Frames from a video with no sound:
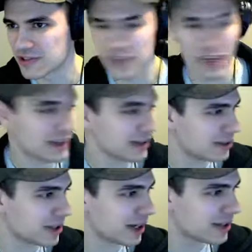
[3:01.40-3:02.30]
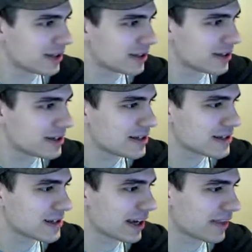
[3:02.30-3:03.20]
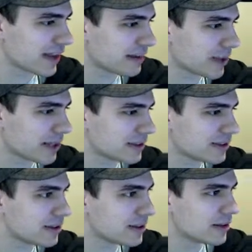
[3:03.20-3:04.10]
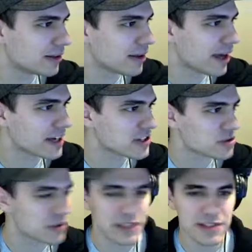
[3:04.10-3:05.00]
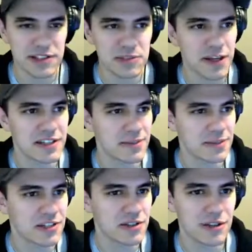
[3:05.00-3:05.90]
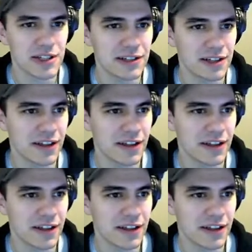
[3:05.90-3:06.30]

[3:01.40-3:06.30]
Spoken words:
chat. Okay. So I got that in my little extra space on my screen.